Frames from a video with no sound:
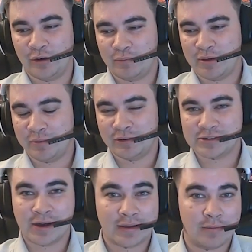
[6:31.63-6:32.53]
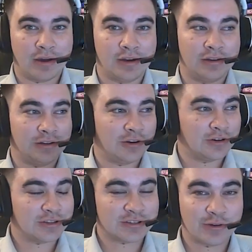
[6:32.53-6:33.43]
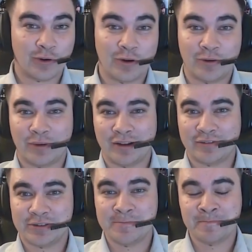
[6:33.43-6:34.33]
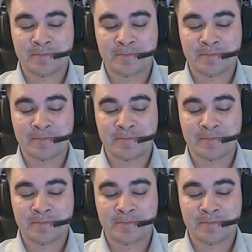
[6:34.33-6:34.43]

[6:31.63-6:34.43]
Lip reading: people are talking about it in our Discord or whatever,